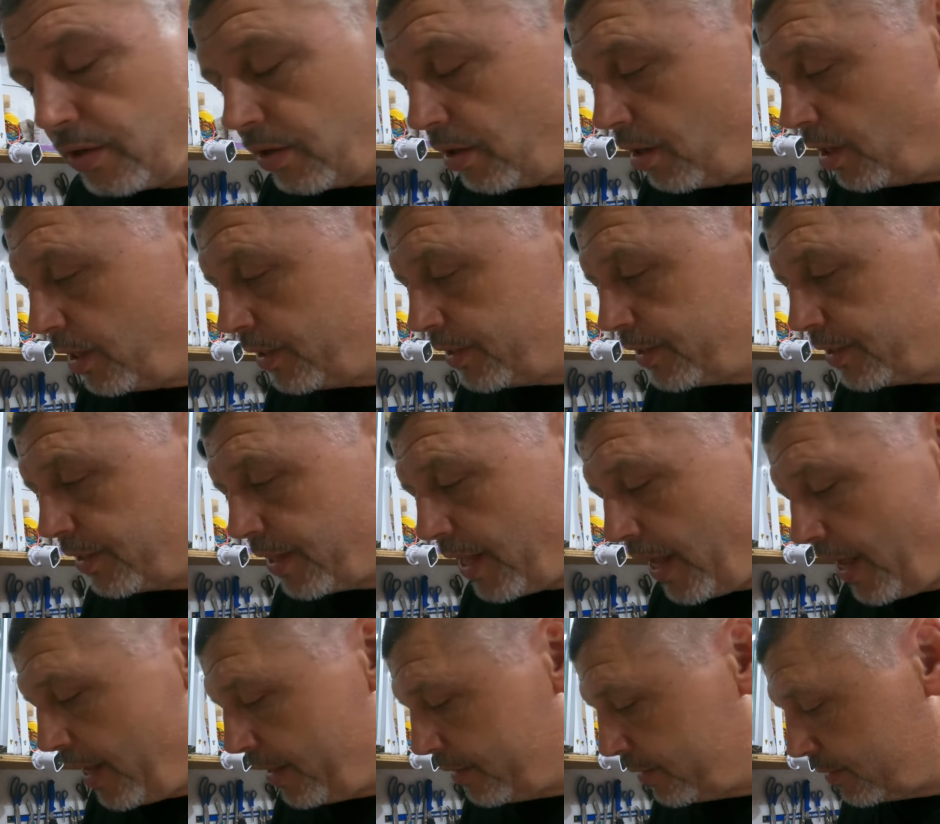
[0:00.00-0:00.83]
onto
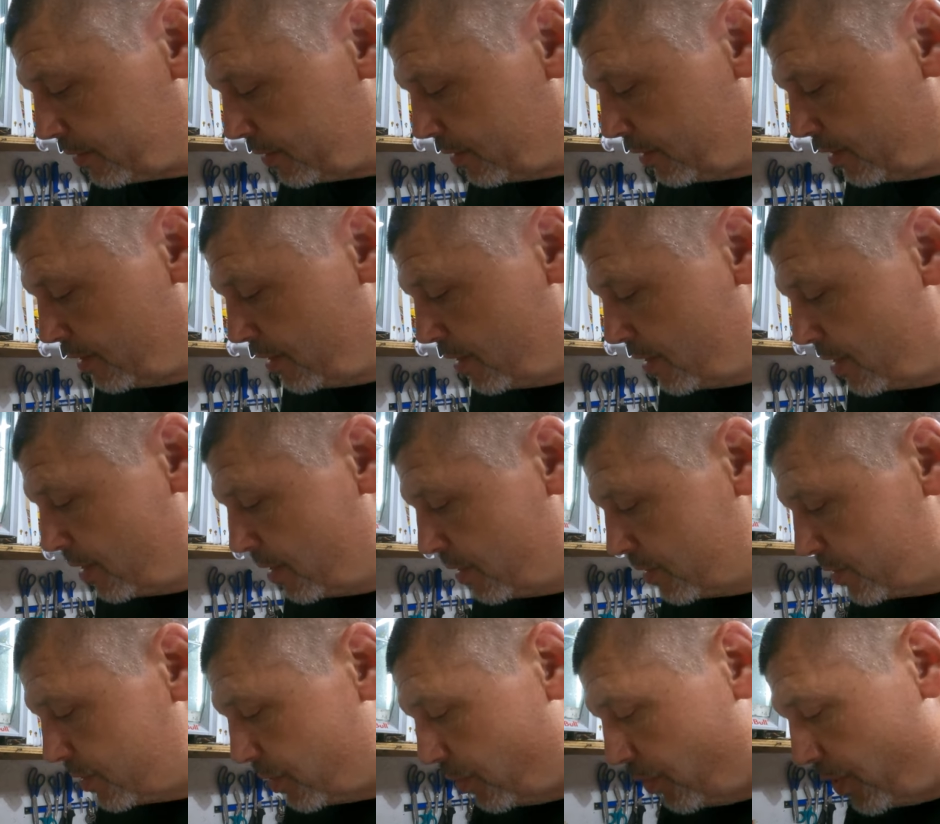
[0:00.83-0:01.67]
that.
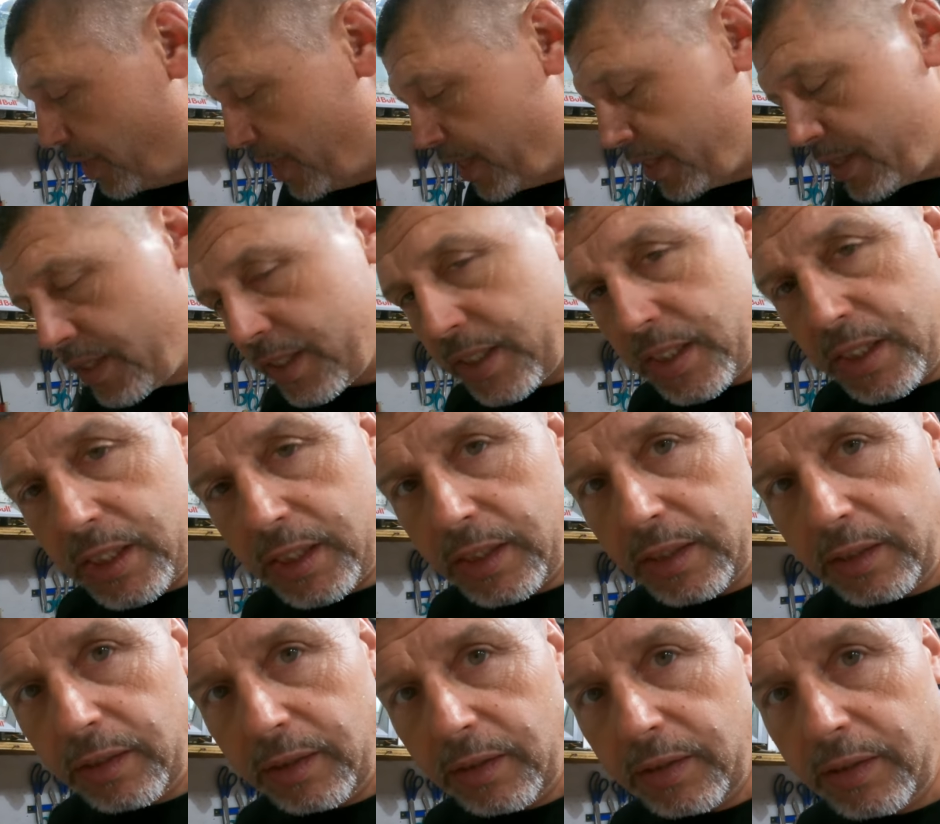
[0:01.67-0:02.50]
So then
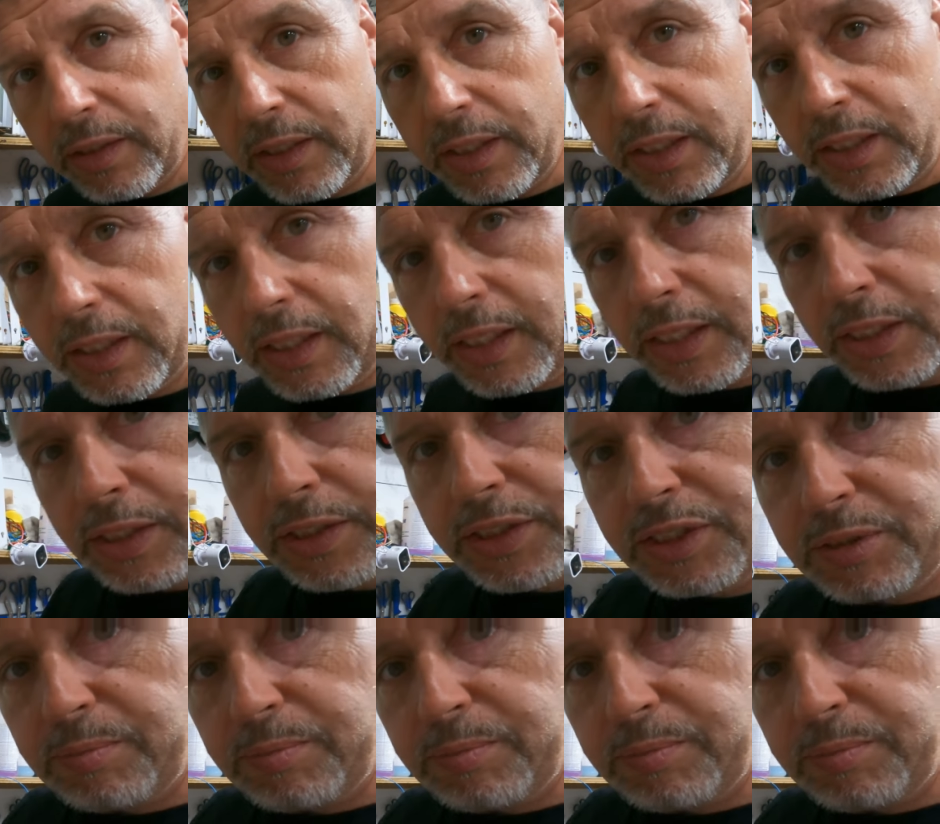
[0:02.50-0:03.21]
the, the little